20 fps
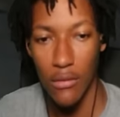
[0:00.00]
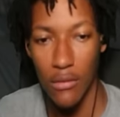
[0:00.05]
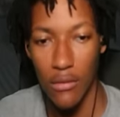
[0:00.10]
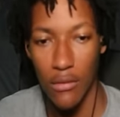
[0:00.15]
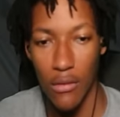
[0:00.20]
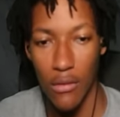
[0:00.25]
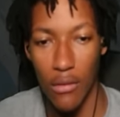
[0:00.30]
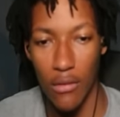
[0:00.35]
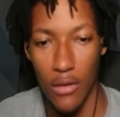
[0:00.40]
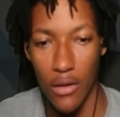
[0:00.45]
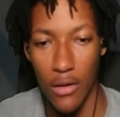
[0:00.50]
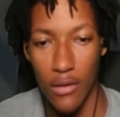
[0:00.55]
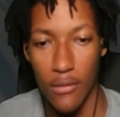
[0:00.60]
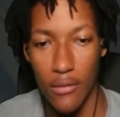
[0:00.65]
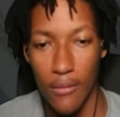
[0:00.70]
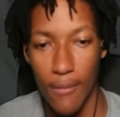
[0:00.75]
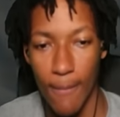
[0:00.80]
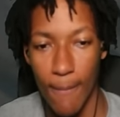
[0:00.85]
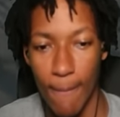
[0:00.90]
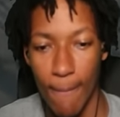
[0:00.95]
Hold on.
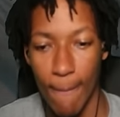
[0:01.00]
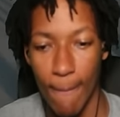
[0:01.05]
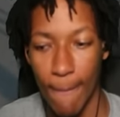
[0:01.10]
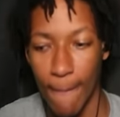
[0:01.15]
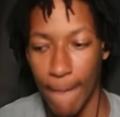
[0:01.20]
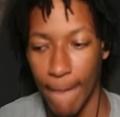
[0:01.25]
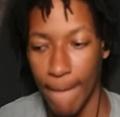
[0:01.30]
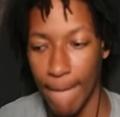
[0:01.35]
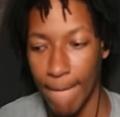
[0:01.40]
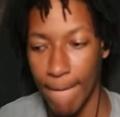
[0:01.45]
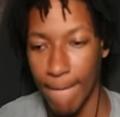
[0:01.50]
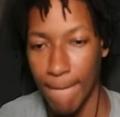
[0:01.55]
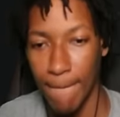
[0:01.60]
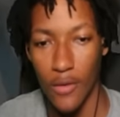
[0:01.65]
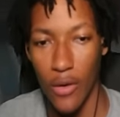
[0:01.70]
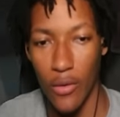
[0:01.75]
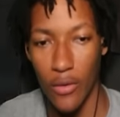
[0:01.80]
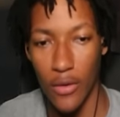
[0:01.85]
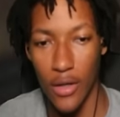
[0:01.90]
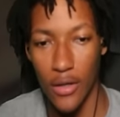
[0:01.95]

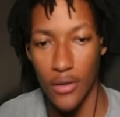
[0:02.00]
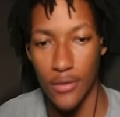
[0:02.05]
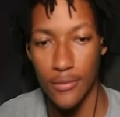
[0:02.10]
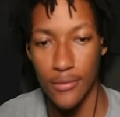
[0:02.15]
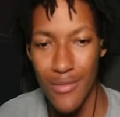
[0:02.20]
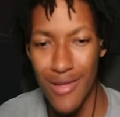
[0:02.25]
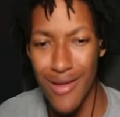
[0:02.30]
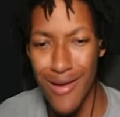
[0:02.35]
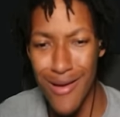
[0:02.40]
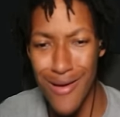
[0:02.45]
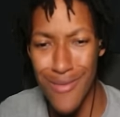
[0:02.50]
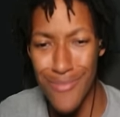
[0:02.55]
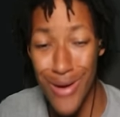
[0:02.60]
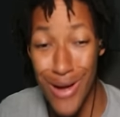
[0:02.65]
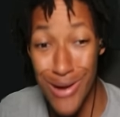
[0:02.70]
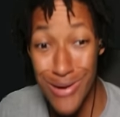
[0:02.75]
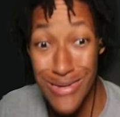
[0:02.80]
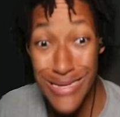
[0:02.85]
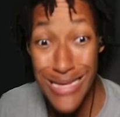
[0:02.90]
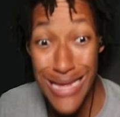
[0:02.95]
Hold on.
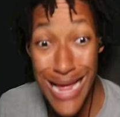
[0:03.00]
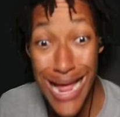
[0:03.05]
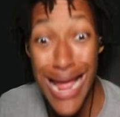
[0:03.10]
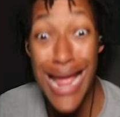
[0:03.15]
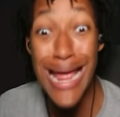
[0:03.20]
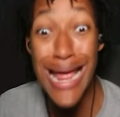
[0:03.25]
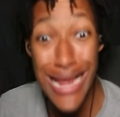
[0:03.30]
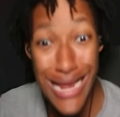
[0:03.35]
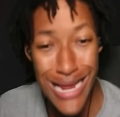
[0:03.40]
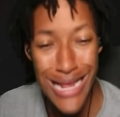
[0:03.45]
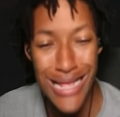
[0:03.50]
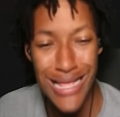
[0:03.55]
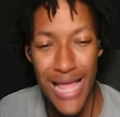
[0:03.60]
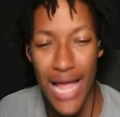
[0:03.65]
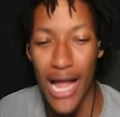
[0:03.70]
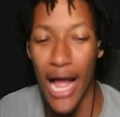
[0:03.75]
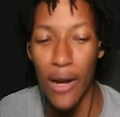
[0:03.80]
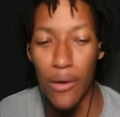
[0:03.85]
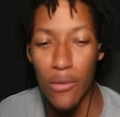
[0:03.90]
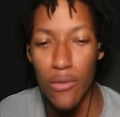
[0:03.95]
I'm okay. Like,
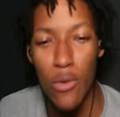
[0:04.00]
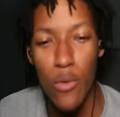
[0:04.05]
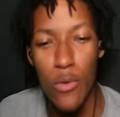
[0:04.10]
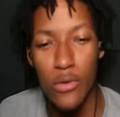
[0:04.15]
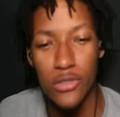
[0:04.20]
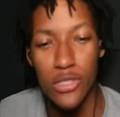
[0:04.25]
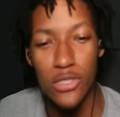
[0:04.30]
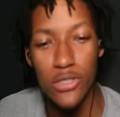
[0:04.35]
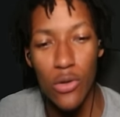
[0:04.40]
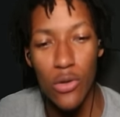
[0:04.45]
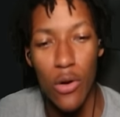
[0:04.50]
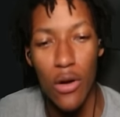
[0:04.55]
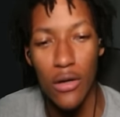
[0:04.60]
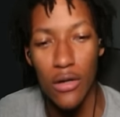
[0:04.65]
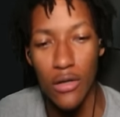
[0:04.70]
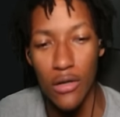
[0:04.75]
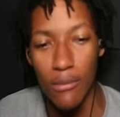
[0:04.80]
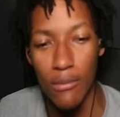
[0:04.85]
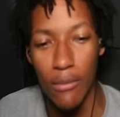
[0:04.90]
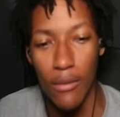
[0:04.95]
I don't know what you're
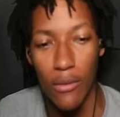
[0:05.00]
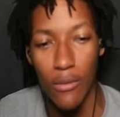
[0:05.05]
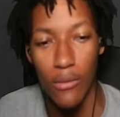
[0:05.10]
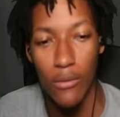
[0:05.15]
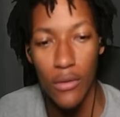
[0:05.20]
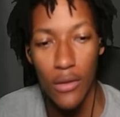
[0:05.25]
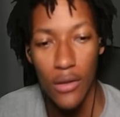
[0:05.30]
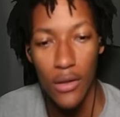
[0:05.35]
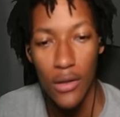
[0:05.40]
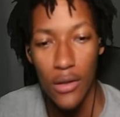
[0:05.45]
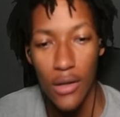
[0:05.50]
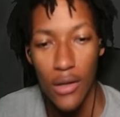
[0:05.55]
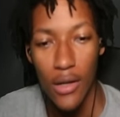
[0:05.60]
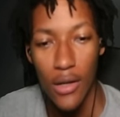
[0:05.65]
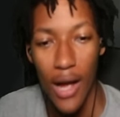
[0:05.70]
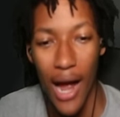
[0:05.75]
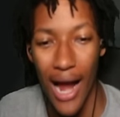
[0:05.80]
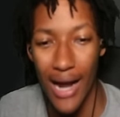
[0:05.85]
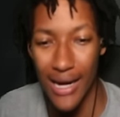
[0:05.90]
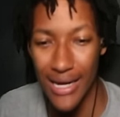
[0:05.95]
talking about.
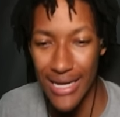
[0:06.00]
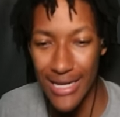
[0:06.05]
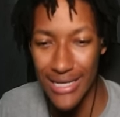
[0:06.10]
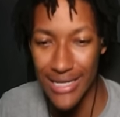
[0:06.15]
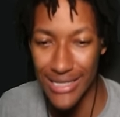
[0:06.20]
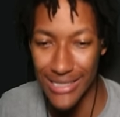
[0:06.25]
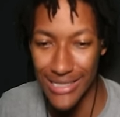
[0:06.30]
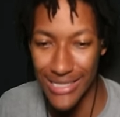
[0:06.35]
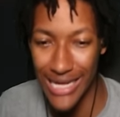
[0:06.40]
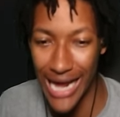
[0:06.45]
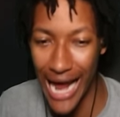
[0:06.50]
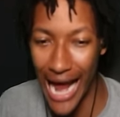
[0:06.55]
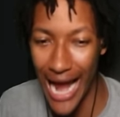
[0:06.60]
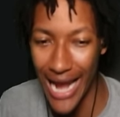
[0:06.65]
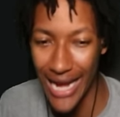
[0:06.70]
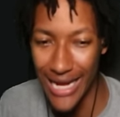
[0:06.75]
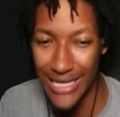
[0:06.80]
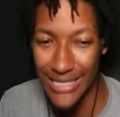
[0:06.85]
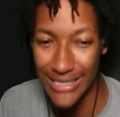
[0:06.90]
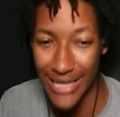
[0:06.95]
I need this
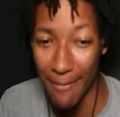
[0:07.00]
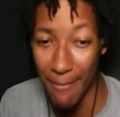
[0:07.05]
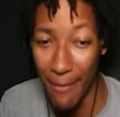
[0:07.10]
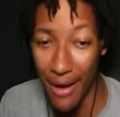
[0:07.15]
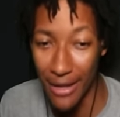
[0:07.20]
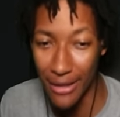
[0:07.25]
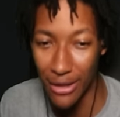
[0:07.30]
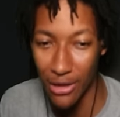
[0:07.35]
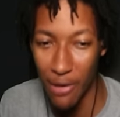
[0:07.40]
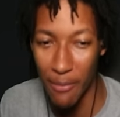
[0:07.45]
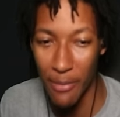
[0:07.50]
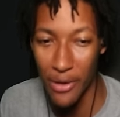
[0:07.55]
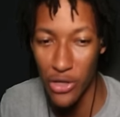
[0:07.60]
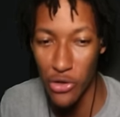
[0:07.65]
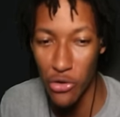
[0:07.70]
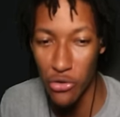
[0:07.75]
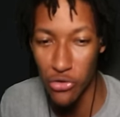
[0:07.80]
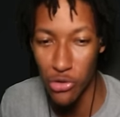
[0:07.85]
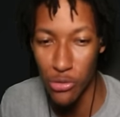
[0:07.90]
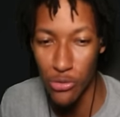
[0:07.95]
guidance. I'm about to look up a
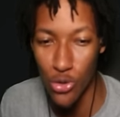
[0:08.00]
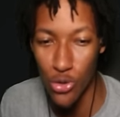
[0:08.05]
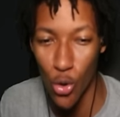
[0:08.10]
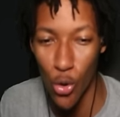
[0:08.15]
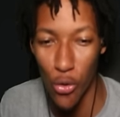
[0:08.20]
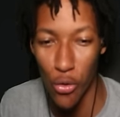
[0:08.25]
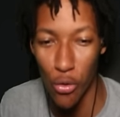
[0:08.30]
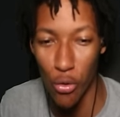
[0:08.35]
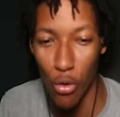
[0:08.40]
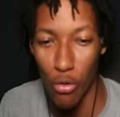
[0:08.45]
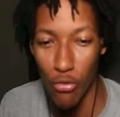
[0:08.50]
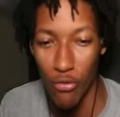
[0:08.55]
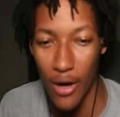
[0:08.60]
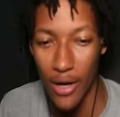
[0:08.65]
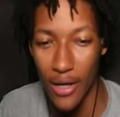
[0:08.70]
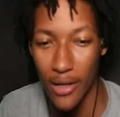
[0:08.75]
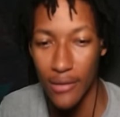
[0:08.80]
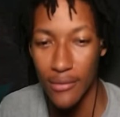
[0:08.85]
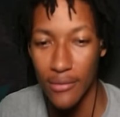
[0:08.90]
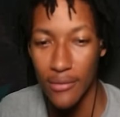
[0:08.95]
YouTube tutorial
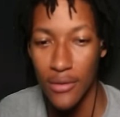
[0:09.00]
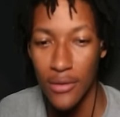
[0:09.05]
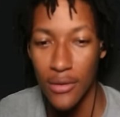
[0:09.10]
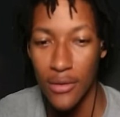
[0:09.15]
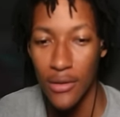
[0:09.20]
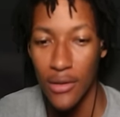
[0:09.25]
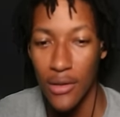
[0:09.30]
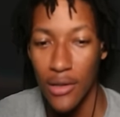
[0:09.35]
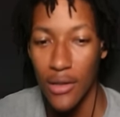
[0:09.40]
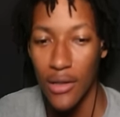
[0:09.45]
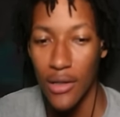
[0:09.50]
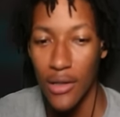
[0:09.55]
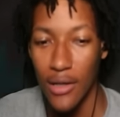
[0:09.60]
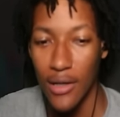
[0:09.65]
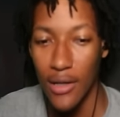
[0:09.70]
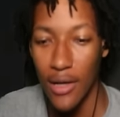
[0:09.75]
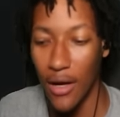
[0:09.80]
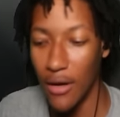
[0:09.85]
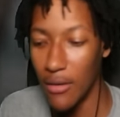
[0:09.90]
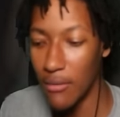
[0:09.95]
already.
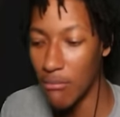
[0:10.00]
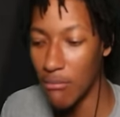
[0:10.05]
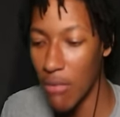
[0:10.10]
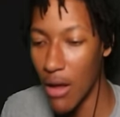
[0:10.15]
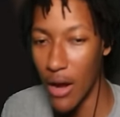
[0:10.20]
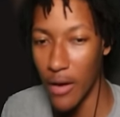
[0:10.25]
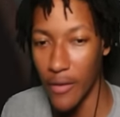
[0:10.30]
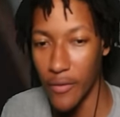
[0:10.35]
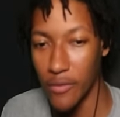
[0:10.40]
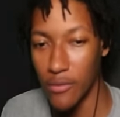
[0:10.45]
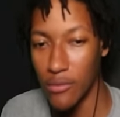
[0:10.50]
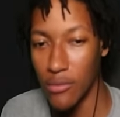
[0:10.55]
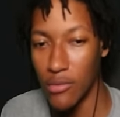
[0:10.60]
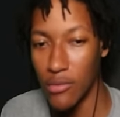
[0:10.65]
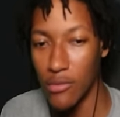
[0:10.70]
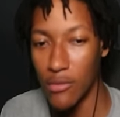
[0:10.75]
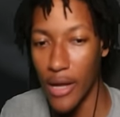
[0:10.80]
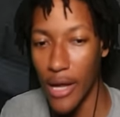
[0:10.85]
Unbearable game.